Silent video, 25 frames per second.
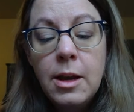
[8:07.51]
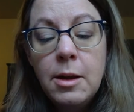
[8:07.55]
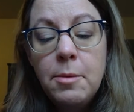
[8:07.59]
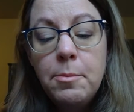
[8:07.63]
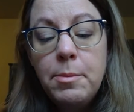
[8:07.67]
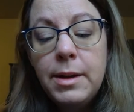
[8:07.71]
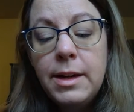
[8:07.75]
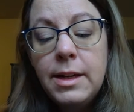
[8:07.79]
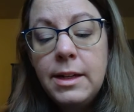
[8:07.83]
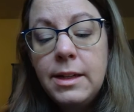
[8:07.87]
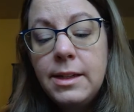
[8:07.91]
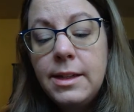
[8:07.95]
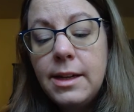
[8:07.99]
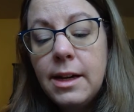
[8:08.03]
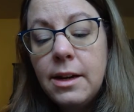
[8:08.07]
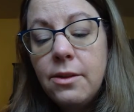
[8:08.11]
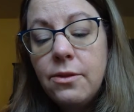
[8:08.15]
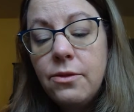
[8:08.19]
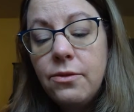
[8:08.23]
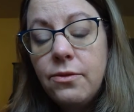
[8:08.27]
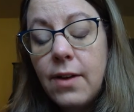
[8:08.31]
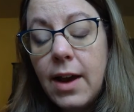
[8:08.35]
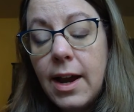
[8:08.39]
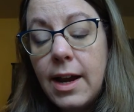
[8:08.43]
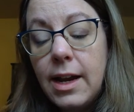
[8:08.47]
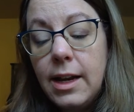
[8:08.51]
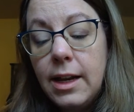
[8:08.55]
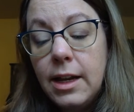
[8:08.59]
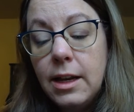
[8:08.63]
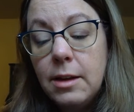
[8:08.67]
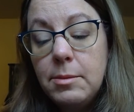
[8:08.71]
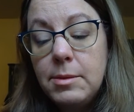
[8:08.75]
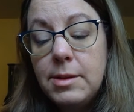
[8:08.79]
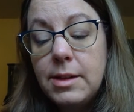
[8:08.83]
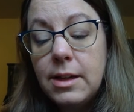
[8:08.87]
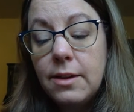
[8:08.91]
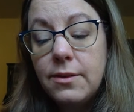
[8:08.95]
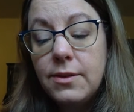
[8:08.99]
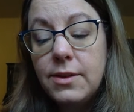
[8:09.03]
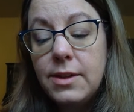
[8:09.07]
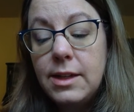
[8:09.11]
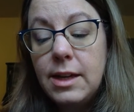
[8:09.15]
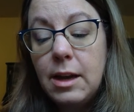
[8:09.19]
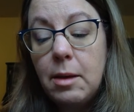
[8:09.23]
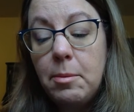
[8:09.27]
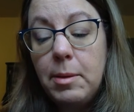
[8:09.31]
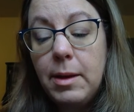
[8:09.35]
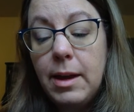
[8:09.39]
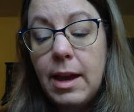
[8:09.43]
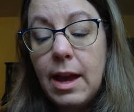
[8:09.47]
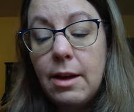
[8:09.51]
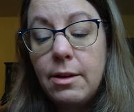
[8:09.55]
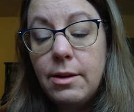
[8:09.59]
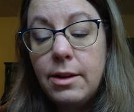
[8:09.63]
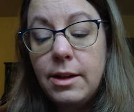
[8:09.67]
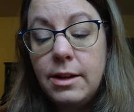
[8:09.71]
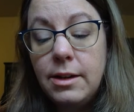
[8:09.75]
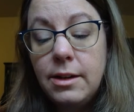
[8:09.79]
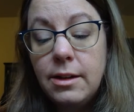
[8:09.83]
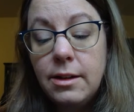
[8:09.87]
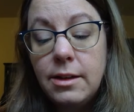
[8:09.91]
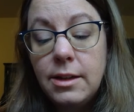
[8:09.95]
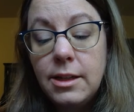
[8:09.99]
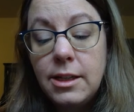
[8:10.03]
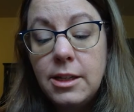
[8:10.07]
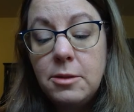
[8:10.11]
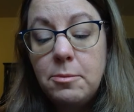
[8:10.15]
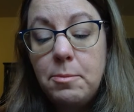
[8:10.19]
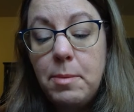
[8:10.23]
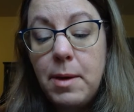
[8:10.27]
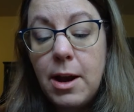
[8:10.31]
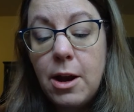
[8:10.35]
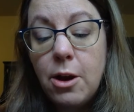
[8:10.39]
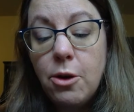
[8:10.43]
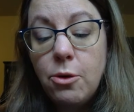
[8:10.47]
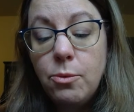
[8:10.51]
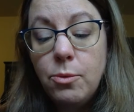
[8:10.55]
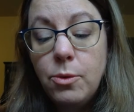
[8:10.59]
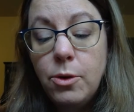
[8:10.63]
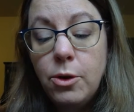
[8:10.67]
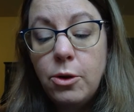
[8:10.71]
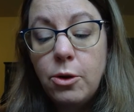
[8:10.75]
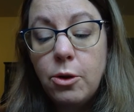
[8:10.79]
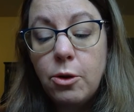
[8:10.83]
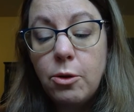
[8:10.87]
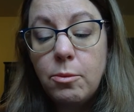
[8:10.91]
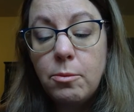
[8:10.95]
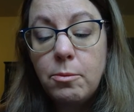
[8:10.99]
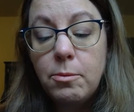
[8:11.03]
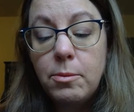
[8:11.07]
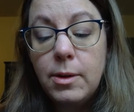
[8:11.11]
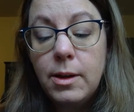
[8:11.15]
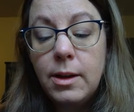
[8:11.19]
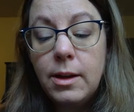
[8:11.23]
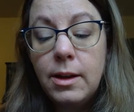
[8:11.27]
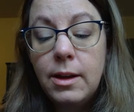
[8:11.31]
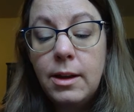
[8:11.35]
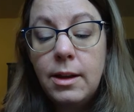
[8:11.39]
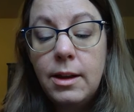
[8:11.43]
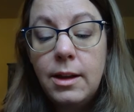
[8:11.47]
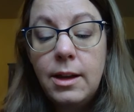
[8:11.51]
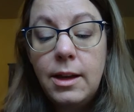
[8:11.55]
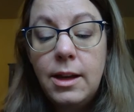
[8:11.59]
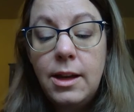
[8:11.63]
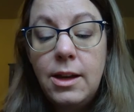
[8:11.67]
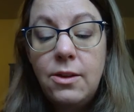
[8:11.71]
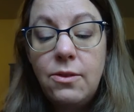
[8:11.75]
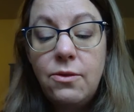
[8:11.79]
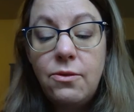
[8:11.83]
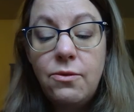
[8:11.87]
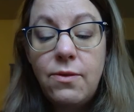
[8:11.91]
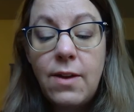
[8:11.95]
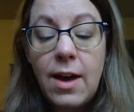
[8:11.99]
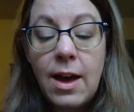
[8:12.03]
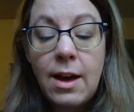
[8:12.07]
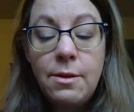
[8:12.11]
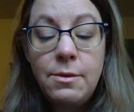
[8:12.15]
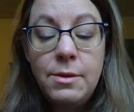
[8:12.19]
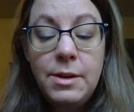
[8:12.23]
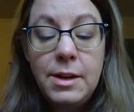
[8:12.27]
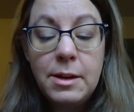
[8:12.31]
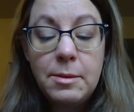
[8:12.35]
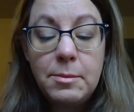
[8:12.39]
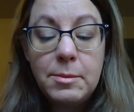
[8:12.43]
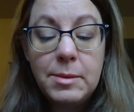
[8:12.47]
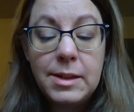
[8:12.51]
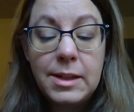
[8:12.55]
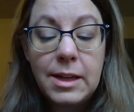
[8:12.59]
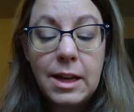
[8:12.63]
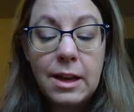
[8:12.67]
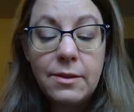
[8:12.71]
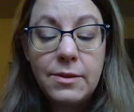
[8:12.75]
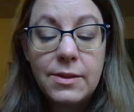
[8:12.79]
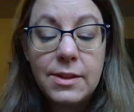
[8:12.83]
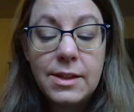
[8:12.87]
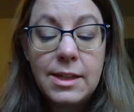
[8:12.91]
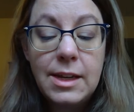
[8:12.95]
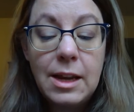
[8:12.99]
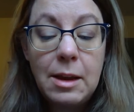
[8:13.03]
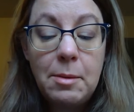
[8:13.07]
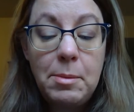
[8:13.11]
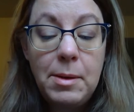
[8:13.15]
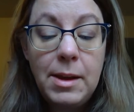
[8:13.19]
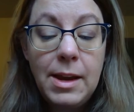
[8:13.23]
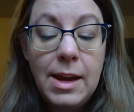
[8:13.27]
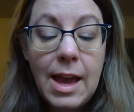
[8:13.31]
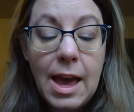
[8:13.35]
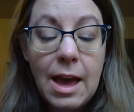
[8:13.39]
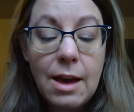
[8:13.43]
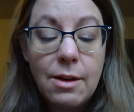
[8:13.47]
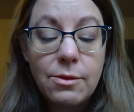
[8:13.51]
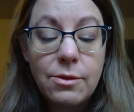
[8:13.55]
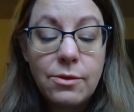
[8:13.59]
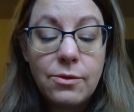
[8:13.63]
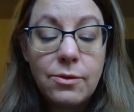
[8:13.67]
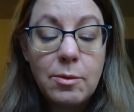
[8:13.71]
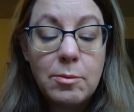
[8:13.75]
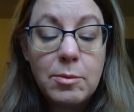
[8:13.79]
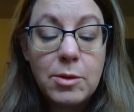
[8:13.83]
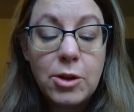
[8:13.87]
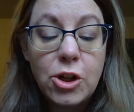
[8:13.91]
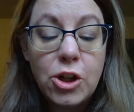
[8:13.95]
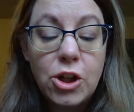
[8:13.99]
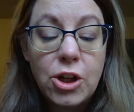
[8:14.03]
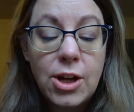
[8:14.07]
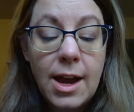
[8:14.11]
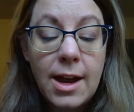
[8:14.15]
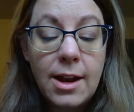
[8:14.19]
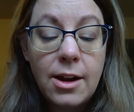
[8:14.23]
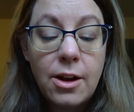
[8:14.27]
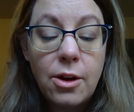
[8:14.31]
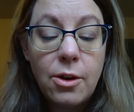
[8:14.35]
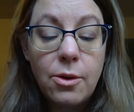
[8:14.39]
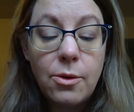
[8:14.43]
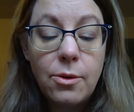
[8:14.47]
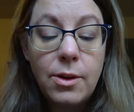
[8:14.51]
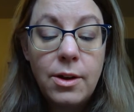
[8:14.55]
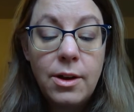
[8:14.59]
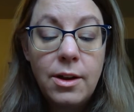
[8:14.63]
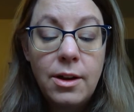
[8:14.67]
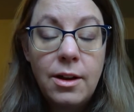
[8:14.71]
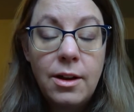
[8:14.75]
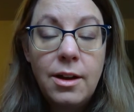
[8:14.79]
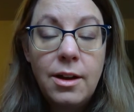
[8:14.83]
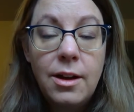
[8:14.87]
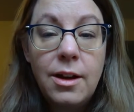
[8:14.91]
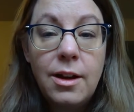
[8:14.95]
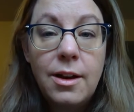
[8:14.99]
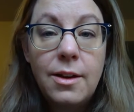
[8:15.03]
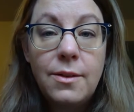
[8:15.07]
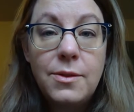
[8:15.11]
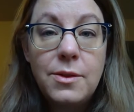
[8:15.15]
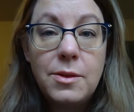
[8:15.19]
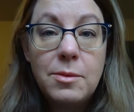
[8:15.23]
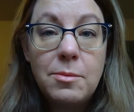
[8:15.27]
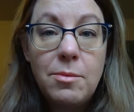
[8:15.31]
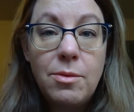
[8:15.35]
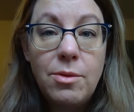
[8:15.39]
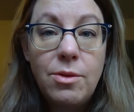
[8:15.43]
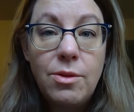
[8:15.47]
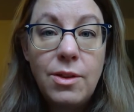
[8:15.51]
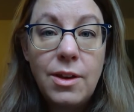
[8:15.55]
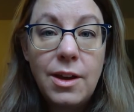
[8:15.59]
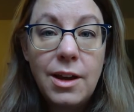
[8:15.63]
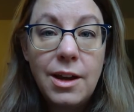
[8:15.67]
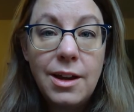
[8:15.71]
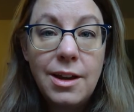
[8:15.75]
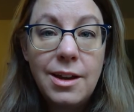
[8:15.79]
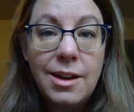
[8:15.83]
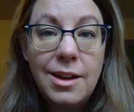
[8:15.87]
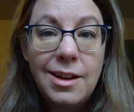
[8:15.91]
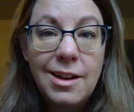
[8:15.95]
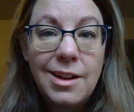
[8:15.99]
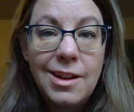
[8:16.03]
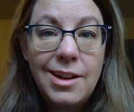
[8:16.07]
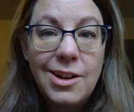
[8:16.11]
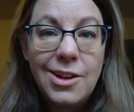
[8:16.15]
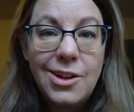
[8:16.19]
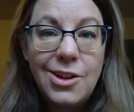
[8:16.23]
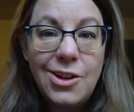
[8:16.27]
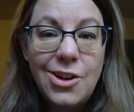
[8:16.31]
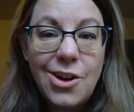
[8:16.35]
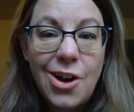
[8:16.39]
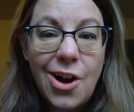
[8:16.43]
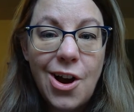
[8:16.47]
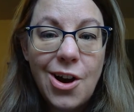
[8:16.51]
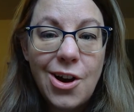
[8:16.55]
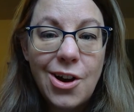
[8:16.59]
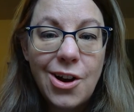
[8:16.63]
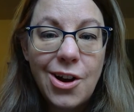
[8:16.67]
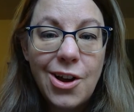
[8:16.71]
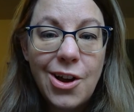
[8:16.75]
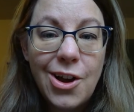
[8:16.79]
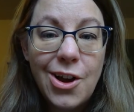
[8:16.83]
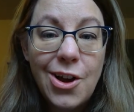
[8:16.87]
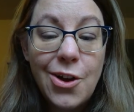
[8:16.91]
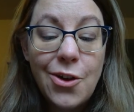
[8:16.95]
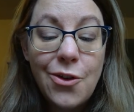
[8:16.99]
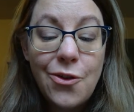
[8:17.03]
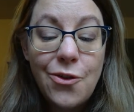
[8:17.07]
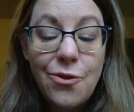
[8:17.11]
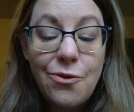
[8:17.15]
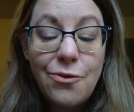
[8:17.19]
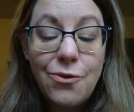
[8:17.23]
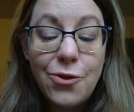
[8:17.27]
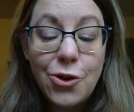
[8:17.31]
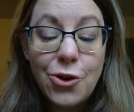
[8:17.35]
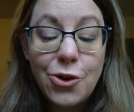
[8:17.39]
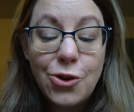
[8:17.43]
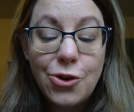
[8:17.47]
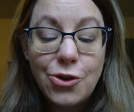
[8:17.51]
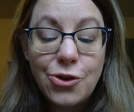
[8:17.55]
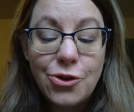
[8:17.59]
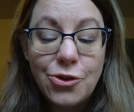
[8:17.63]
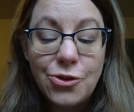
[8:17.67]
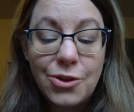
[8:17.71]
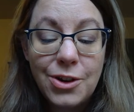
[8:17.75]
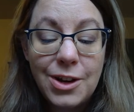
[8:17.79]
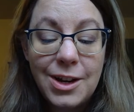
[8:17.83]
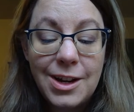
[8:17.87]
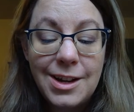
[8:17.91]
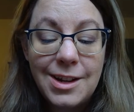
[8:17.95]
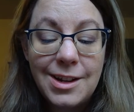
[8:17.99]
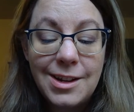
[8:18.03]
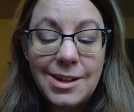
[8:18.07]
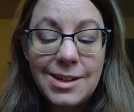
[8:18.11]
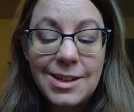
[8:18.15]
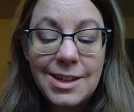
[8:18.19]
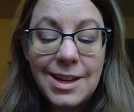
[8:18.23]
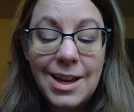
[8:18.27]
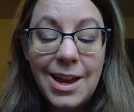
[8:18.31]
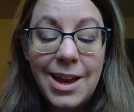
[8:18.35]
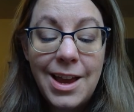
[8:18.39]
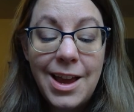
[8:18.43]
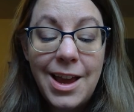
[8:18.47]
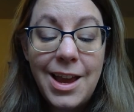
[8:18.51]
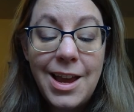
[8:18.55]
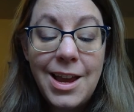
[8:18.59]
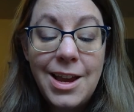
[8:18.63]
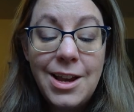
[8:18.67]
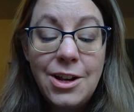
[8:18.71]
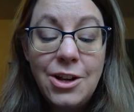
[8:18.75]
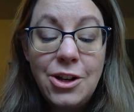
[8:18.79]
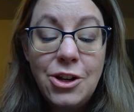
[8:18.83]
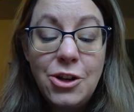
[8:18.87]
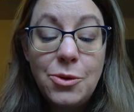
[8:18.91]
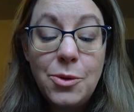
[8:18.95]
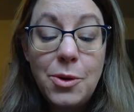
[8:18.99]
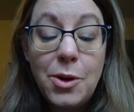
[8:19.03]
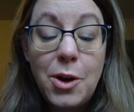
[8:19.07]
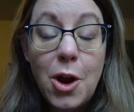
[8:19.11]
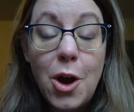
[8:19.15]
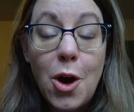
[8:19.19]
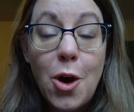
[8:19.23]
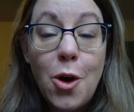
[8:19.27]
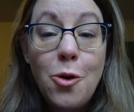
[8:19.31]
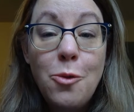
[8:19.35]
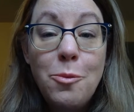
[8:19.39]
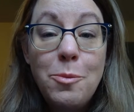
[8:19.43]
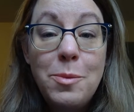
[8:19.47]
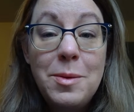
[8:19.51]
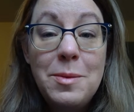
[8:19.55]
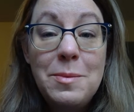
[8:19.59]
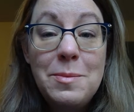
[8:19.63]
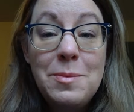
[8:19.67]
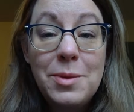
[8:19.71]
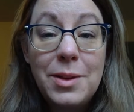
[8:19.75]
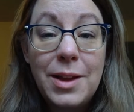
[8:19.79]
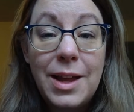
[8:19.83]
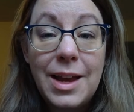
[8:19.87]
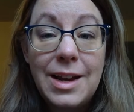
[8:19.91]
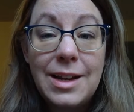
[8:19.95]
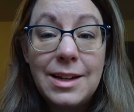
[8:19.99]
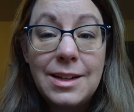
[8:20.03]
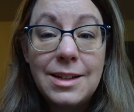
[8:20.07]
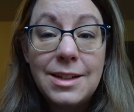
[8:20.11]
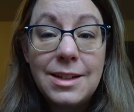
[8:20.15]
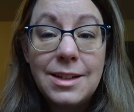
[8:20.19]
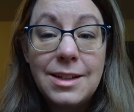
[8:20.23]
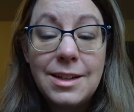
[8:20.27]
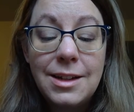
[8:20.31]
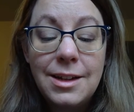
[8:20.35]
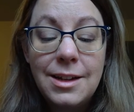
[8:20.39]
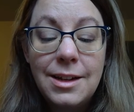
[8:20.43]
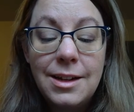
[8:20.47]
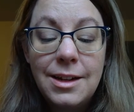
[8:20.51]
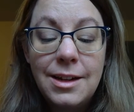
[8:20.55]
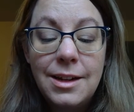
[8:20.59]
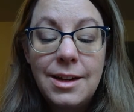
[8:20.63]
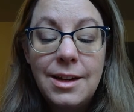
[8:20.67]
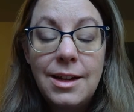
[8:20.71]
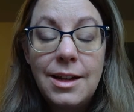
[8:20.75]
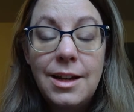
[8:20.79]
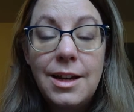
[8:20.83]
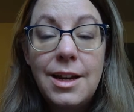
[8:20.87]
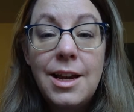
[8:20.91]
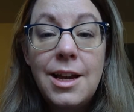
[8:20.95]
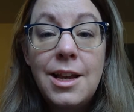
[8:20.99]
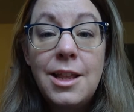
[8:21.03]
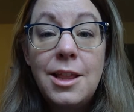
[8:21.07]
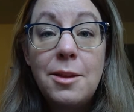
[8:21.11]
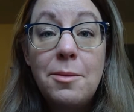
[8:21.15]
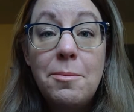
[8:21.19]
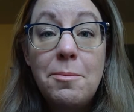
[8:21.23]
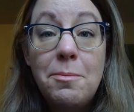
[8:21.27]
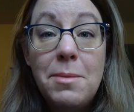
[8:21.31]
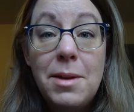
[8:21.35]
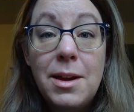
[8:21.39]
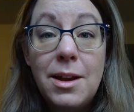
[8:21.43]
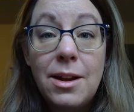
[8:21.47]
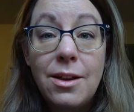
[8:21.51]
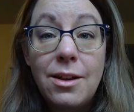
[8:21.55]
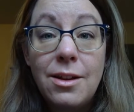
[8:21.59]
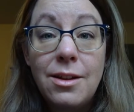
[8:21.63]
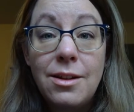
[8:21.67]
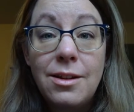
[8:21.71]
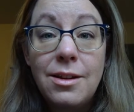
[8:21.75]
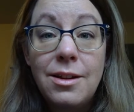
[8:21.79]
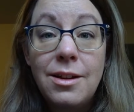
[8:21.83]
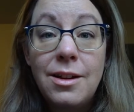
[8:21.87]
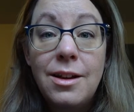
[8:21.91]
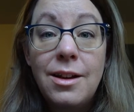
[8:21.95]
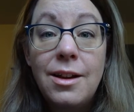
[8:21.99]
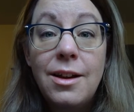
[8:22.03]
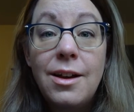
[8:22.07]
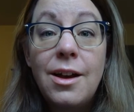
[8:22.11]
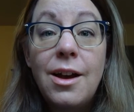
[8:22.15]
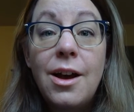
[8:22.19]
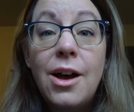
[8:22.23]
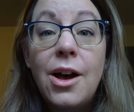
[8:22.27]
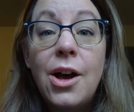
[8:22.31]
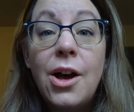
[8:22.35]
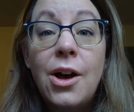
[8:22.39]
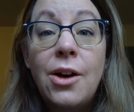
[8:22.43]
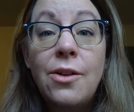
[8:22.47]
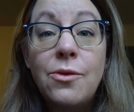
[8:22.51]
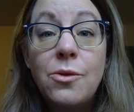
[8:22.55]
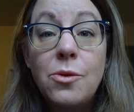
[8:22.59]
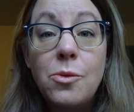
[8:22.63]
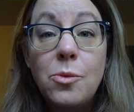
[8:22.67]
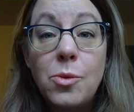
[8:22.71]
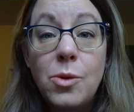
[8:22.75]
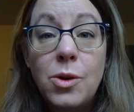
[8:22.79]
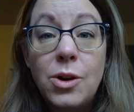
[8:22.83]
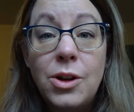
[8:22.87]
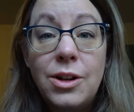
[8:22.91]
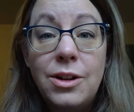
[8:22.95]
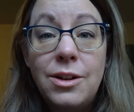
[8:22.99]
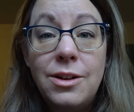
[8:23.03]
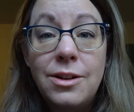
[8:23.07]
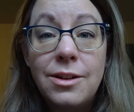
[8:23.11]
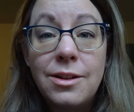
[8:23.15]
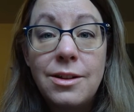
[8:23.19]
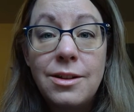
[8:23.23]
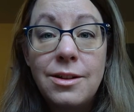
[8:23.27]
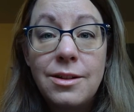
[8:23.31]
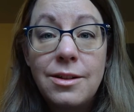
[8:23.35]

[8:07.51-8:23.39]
But instead of finding himself stepping out into the spare room, he found himself stepping out from the shadow of some thick, dark fir trees into an open place in the middle of a wood.